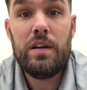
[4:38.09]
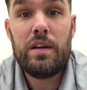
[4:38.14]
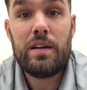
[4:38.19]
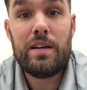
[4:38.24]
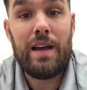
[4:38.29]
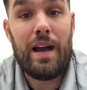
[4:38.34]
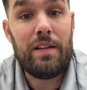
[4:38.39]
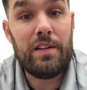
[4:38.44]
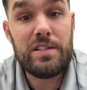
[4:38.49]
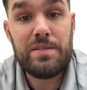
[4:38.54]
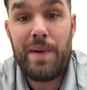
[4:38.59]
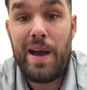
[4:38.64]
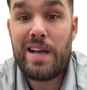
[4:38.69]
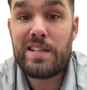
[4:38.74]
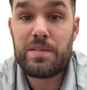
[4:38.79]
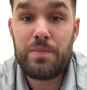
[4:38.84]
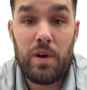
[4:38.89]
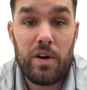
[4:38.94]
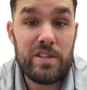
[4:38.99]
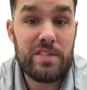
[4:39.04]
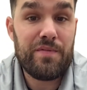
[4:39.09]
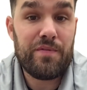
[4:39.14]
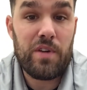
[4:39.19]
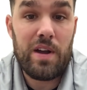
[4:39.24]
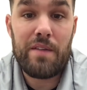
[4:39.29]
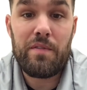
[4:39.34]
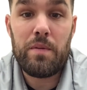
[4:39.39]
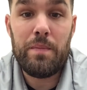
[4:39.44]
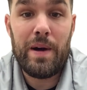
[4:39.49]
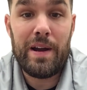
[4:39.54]
College basketball isn't for
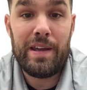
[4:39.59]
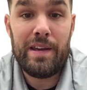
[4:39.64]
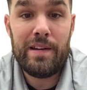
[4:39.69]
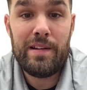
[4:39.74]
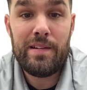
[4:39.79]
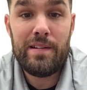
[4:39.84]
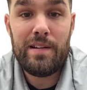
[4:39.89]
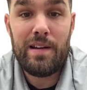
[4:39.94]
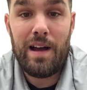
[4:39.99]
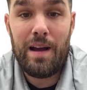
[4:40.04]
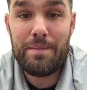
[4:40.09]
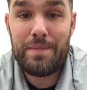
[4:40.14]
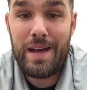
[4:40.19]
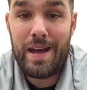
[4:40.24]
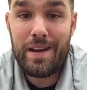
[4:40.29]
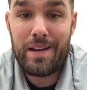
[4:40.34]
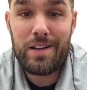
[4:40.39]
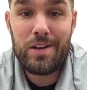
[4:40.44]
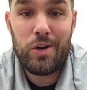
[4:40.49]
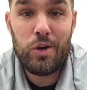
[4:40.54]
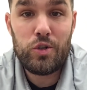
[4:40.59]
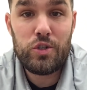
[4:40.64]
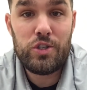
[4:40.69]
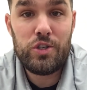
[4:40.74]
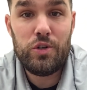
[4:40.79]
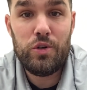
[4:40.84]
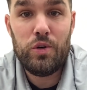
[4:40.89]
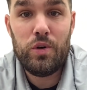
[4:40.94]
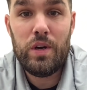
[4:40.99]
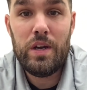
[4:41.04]
everybody. I'm not a coach
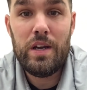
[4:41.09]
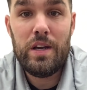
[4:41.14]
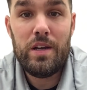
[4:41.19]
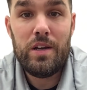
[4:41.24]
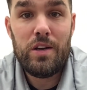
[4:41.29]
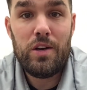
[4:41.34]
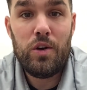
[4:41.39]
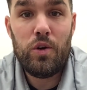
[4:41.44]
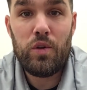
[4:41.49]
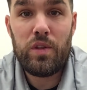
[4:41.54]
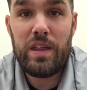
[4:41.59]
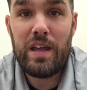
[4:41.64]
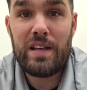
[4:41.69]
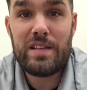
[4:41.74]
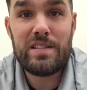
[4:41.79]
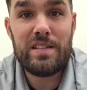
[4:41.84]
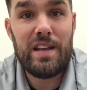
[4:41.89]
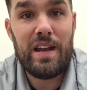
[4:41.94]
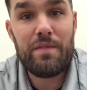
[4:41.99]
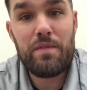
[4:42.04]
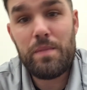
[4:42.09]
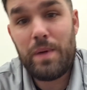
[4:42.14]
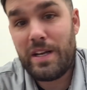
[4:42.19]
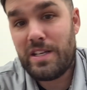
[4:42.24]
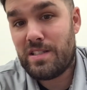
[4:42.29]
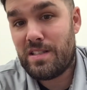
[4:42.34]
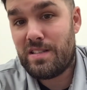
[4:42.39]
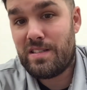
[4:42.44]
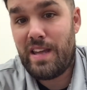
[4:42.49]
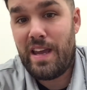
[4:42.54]
who thinks that everybody
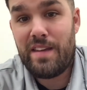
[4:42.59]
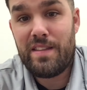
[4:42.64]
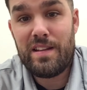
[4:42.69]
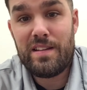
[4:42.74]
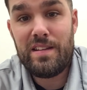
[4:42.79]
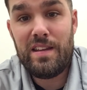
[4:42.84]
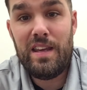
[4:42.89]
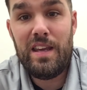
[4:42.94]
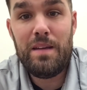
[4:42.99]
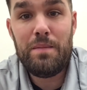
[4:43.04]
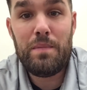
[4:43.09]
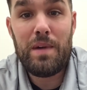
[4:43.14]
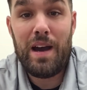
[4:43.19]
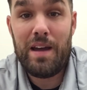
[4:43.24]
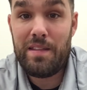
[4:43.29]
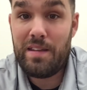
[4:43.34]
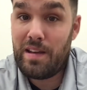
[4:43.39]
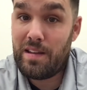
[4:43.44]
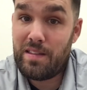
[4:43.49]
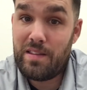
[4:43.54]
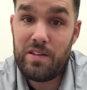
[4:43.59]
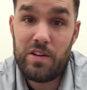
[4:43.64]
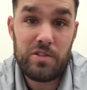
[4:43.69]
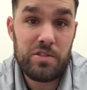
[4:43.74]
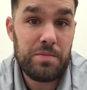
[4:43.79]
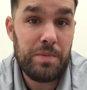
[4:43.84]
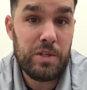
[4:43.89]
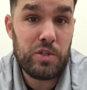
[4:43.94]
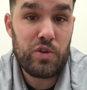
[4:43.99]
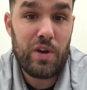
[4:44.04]
should stay on the team. I think there
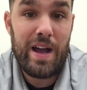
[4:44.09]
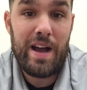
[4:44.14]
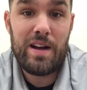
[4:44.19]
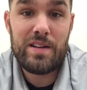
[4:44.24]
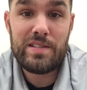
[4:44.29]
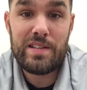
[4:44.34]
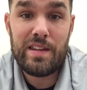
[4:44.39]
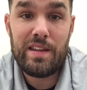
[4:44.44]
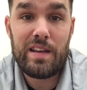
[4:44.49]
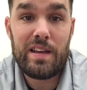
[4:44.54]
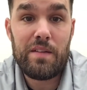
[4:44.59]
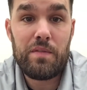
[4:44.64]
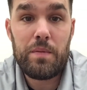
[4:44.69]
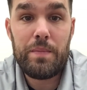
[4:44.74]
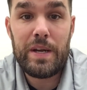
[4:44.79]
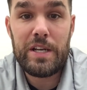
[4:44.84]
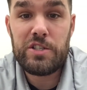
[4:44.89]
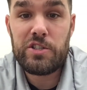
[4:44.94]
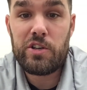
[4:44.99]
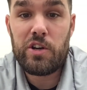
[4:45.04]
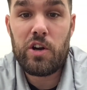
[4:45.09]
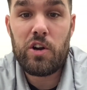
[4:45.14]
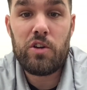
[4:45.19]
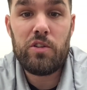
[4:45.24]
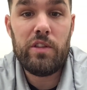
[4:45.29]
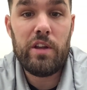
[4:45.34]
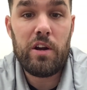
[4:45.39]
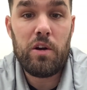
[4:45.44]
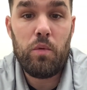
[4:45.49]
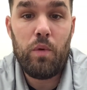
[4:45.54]
should be tryouts. I think everybody should earn
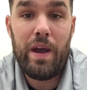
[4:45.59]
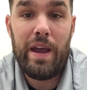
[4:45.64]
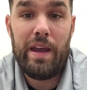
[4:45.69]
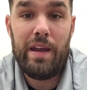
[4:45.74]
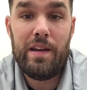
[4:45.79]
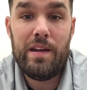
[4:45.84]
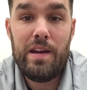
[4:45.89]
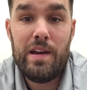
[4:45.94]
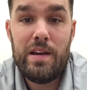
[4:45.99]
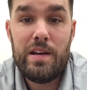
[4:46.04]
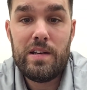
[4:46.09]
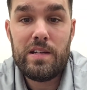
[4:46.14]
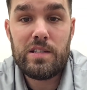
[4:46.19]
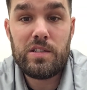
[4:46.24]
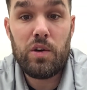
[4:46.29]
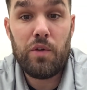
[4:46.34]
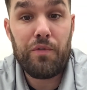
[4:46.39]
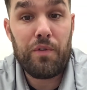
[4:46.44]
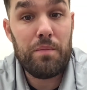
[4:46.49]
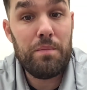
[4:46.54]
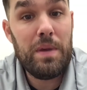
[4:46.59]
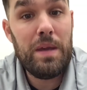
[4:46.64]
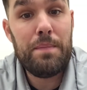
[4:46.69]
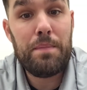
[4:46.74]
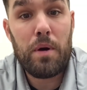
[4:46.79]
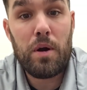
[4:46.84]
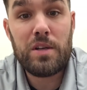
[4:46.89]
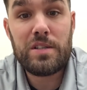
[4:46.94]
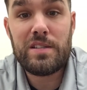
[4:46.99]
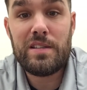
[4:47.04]
their way. So for me
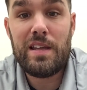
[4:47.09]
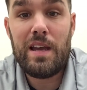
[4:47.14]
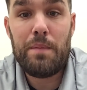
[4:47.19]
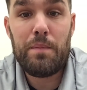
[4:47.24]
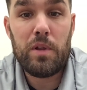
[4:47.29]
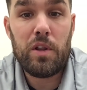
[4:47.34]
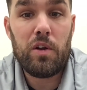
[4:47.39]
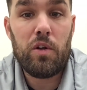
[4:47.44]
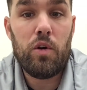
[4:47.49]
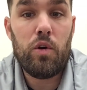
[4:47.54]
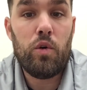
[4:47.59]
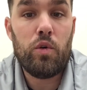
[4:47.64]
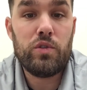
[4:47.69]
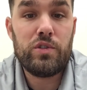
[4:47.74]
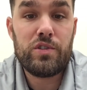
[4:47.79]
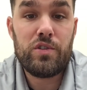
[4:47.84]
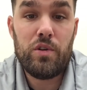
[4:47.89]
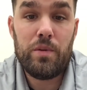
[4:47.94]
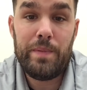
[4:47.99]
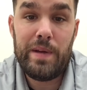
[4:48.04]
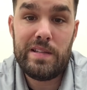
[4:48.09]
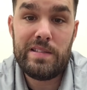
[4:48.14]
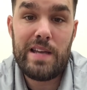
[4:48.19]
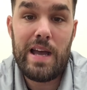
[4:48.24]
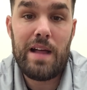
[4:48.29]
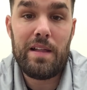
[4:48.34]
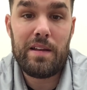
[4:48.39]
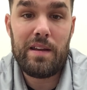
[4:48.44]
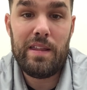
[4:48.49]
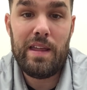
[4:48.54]
personally, I'm a little old school
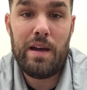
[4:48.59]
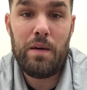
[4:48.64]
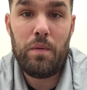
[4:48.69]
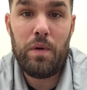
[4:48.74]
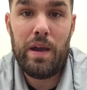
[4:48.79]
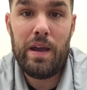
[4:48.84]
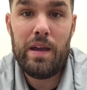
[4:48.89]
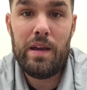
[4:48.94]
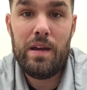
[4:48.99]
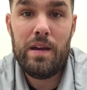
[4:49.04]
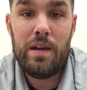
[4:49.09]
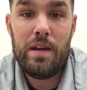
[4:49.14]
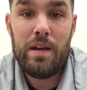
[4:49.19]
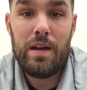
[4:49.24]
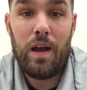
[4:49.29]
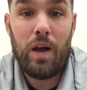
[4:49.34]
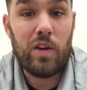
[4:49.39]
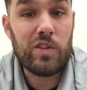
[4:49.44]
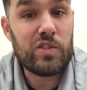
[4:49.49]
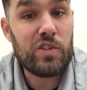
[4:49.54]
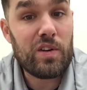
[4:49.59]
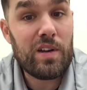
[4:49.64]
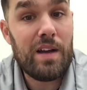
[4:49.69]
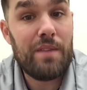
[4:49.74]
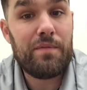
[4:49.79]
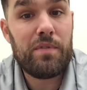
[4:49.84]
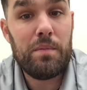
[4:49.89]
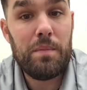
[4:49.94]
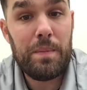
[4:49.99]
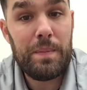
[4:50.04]
mentality that way. I also come
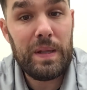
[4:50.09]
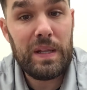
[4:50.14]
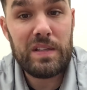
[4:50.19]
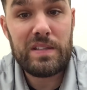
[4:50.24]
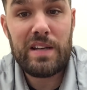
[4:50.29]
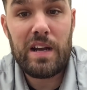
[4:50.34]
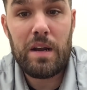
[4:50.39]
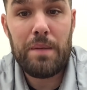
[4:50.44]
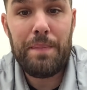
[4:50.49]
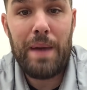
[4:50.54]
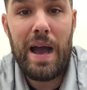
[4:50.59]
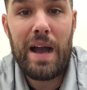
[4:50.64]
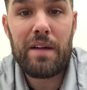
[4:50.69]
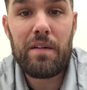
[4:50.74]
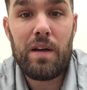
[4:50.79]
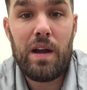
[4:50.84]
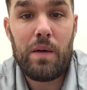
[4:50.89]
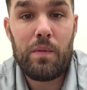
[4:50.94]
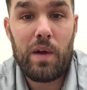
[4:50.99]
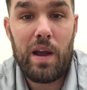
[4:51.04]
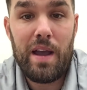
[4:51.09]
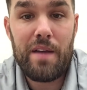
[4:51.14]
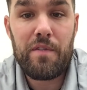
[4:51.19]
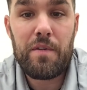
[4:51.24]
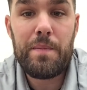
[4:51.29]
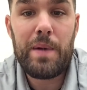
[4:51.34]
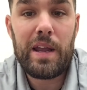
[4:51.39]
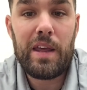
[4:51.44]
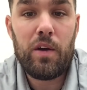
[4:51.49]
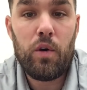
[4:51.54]
from a military background where
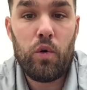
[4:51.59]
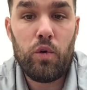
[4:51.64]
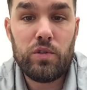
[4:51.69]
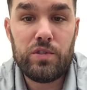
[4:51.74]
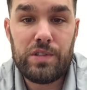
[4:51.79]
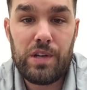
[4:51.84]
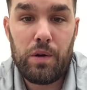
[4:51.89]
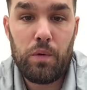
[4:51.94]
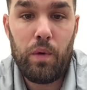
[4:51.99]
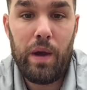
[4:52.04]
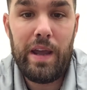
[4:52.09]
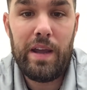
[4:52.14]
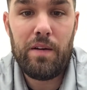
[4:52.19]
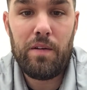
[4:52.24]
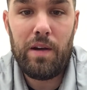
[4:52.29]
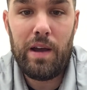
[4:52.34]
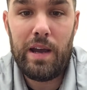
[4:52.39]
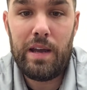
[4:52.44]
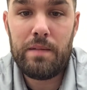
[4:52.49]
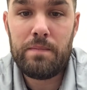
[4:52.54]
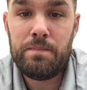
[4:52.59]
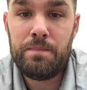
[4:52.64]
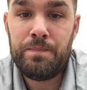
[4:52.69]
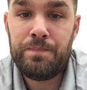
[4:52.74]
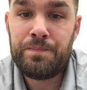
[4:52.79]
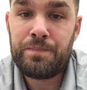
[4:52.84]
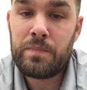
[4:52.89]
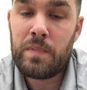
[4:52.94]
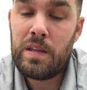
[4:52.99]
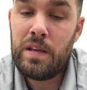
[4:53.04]
everybody holds their weight, right?
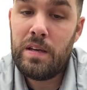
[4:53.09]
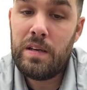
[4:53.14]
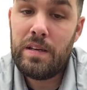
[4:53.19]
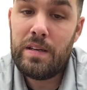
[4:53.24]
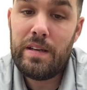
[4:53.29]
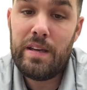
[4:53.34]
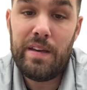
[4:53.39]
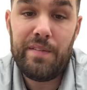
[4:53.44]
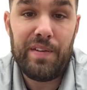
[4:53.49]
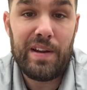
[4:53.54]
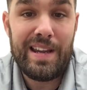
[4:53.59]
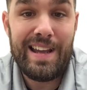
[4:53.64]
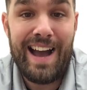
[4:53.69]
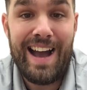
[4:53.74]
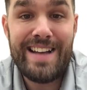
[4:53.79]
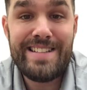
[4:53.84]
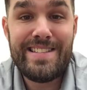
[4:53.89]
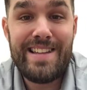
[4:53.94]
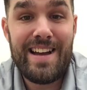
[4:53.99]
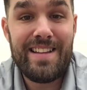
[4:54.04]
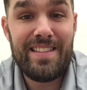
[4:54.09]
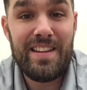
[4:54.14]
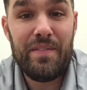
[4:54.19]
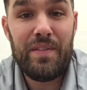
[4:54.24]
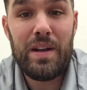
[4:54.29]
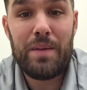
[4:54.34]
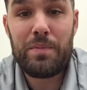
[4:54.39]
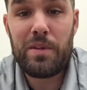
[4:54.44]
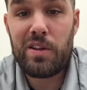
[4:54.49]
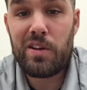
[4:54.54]
If a guy's not living
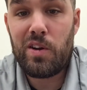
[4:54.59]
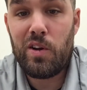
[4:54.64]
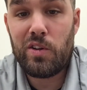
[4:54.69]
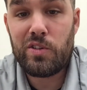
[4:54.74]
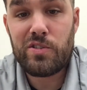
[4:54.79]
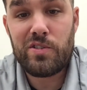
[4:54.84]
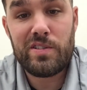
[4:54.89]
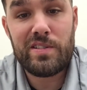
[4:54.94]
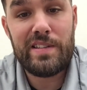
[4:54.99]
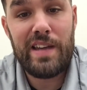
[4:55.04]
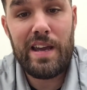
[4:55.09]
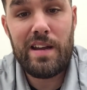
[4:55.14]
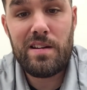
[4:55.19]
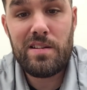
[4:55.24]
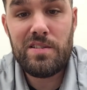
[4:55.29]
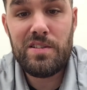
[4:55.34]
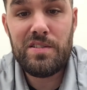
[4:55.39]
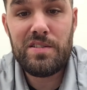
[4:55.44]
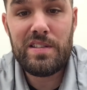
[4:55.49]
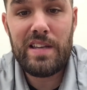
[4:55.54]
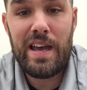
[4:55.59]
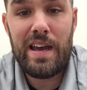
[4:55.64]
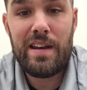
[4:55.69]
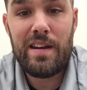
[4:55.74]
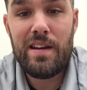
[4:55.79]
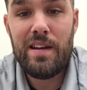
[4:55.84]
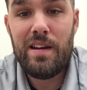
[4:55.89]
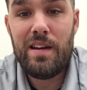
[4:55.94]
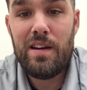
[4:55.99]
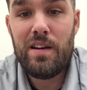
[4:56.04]
up to the cultural standards you set,
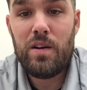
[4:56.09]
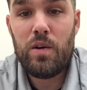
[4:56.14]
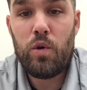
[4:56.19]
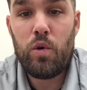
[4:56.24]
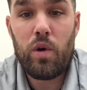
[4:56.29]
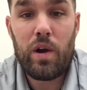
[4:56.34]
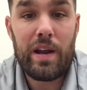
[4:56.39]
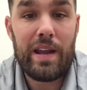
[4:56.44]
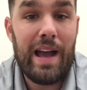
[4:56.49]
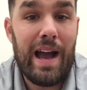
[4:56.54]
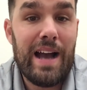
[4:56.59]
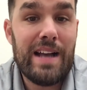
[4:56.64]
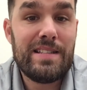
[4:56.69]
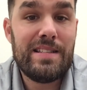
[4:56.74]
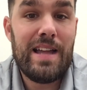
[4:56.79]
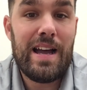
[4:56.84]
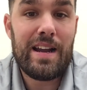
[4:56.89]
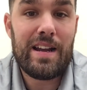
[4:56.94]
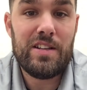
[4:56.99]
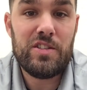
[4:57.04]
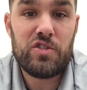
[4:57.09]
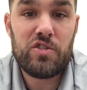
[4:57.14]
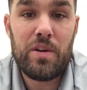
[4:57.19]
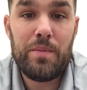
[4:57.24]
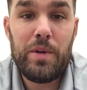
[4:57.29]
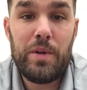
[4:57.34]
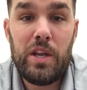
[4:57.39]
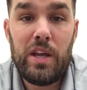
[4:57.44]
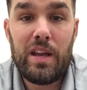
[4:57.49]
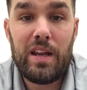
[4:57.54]
or a guy's not
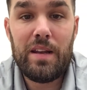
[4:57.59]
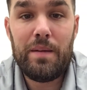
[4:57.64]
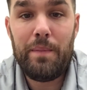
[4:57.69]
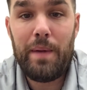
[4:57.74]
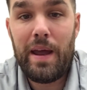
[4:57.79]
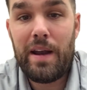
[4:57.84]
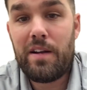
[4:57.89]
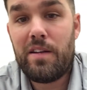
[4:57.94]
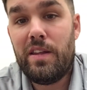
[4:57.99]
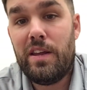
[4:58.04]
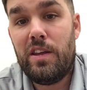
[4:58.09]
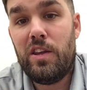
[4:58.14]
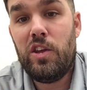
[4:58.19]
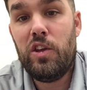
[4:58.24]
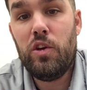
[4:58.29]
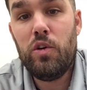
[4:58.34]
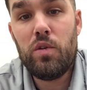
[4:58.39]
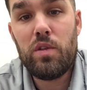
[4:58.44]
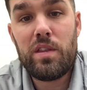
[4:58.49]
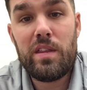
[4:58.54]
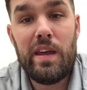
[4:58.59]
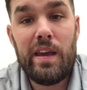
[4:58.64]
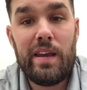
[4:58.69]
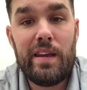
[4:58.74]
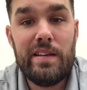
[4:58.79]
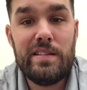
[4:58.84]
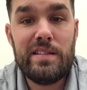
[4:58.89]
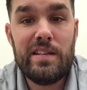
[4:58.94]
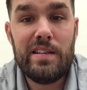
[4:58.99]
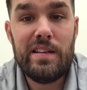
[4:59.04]
contributing in a manner that you think
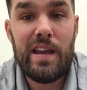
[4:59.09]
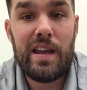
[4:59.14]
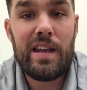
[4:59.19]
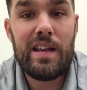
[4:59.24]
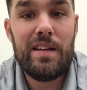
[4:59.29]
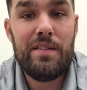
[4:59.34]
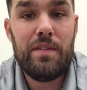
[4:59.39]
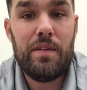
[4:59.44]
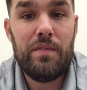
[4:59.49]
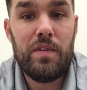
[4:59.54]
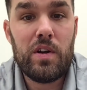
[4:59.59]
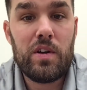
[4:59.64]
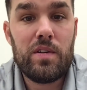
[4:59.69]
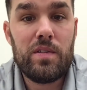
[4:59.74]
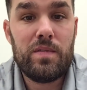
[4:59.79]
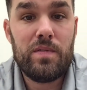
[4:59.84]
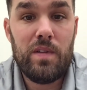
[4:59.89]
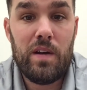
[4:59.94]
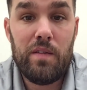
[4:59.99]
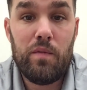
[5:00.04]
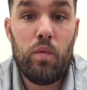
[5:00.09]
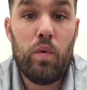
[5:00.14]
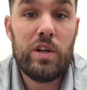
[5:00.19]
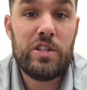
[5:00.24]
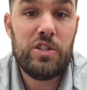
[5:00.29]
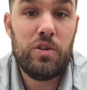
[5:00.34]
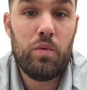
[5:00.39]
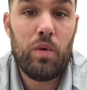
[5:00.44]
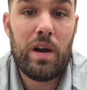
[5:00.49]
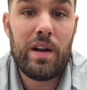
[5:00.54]
is indicative of what
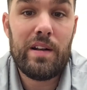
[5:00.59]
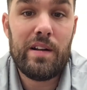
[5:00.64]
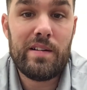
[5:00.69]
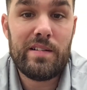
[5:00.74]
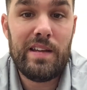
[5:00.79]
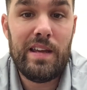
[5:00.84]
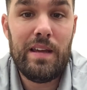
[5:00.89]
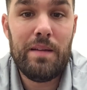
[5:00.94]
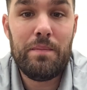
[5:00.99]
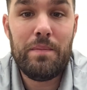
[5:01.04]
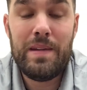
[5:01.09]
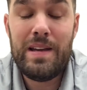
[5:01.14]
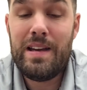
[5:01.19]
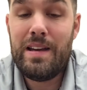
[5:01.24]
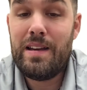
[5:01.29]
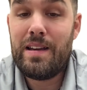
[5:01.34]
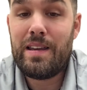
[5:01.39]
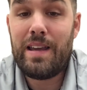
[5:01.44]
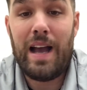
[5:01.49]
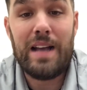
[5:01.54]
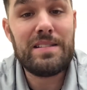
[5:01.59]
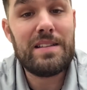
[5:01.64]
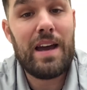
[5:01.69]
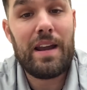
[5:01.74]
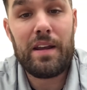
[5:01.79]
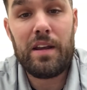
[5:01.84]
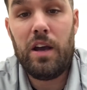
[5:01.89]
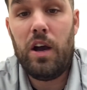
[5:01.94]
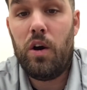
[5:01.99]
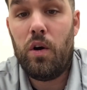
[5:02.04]
you want in your team, guy's got to
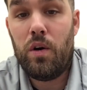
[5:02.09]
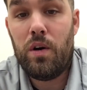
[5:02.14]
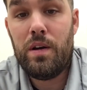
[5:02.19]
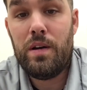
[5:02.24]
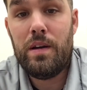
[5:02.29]
go.